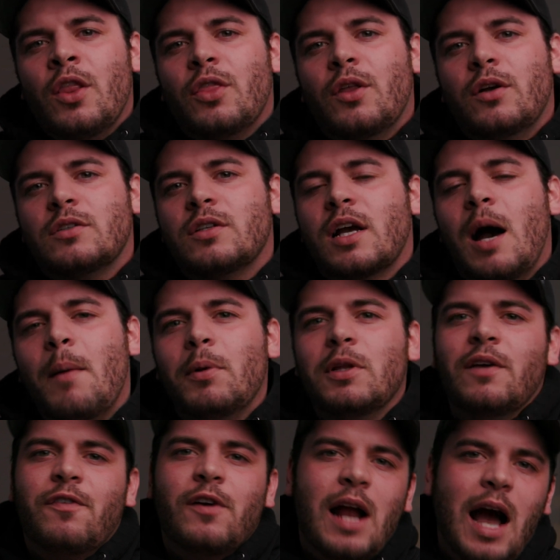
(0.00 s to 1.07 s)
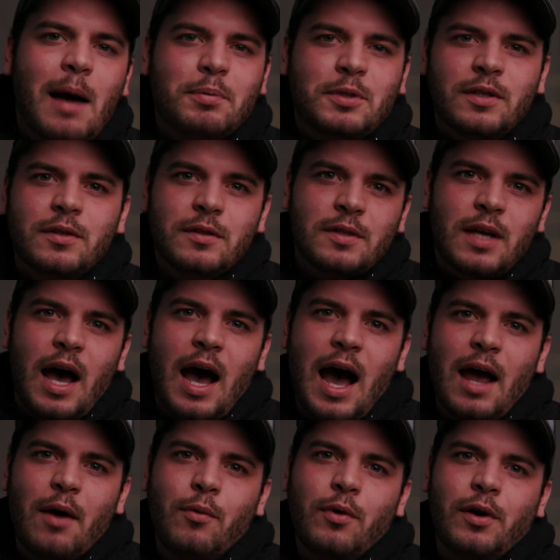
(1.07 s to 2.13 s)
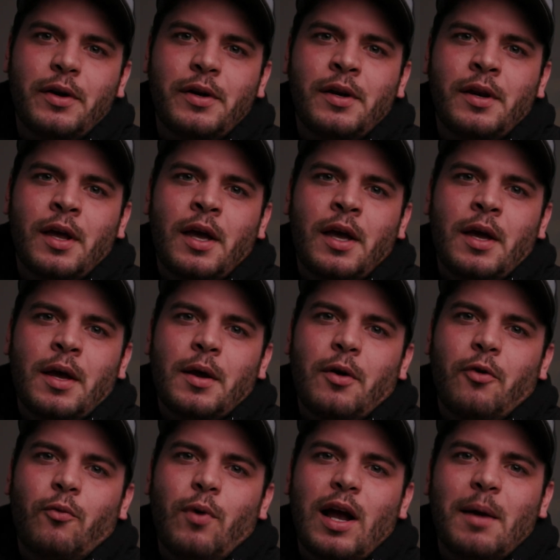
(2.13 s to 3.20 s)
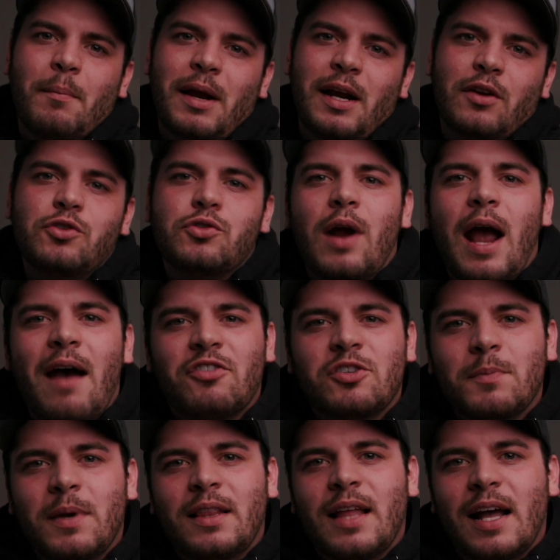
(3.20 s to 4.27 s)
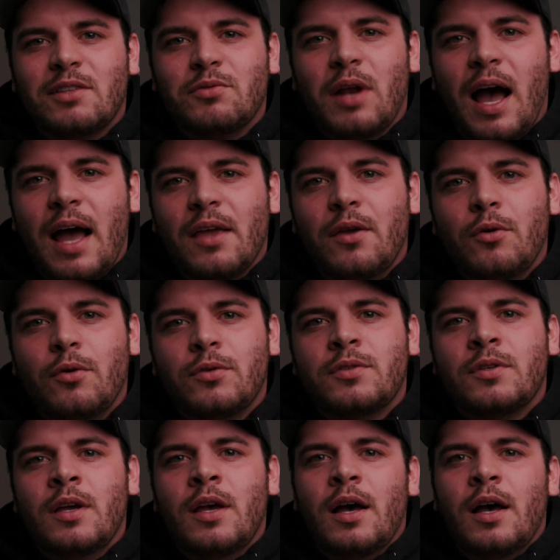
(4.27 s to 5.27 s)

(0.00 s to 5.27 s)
there's a couple different options. I would recommend a draftsman. That's what I use.